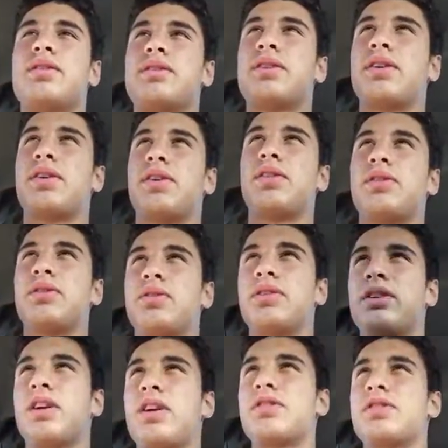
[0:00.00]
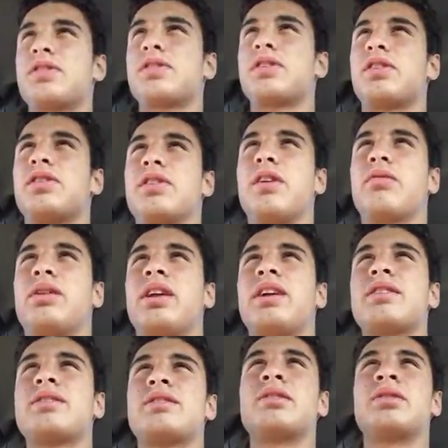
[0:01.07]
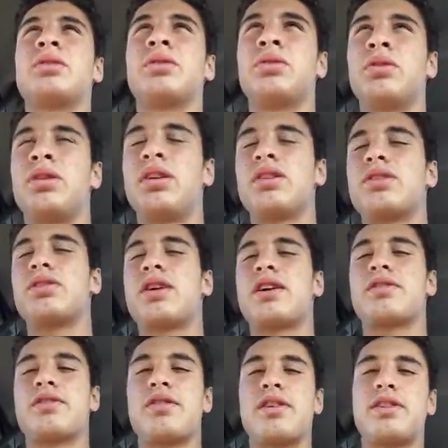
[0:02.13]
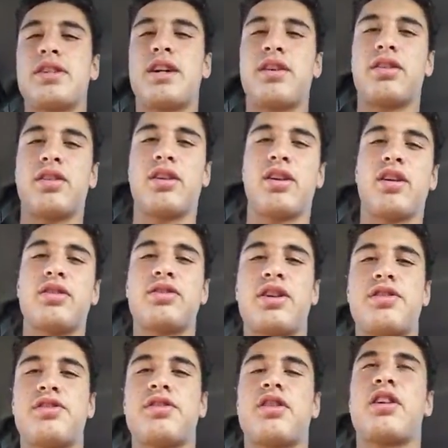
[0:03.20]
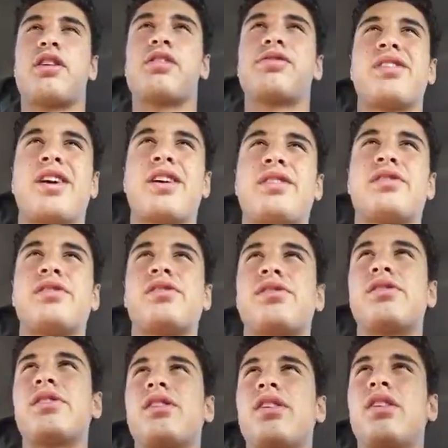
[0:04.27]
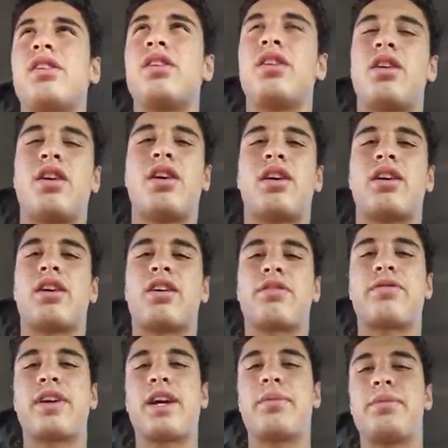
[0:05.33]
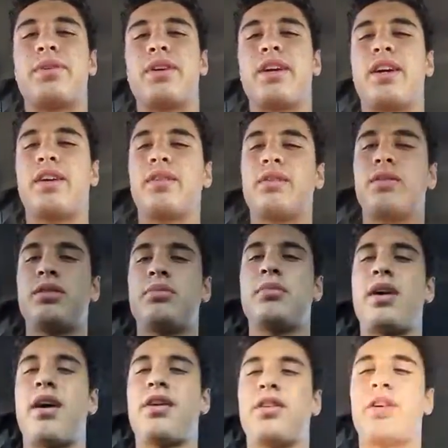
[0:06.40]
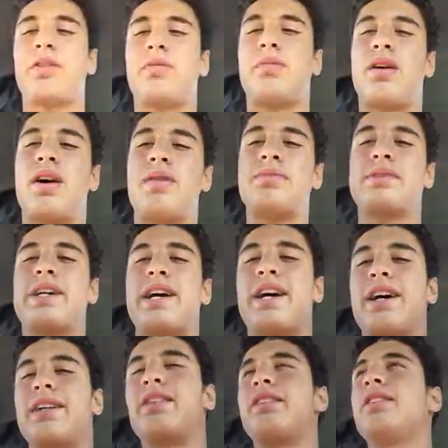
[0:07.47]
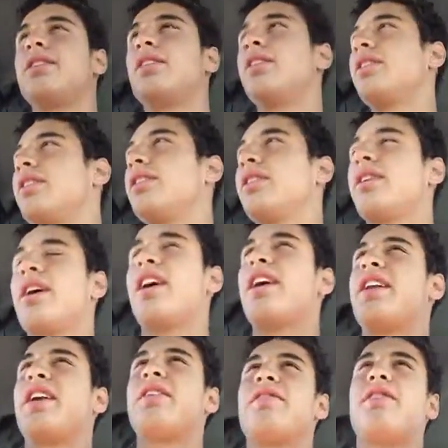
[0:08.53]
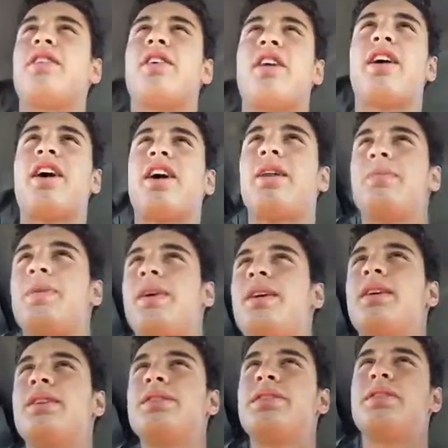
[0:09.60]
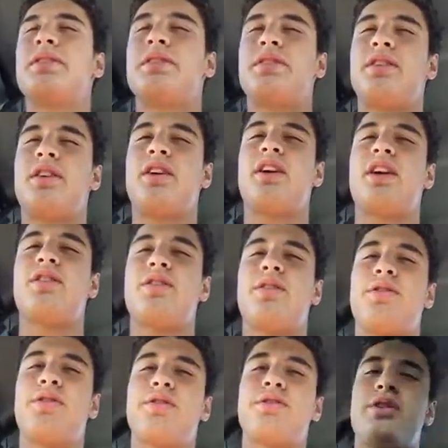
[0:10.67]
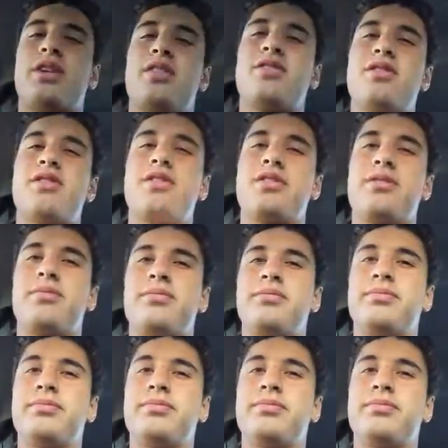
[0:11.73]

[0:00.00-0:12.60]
So it goes to show that we need to treasure each other, treasure our friends, our family, mom, dad, and even our enemies and total strangers.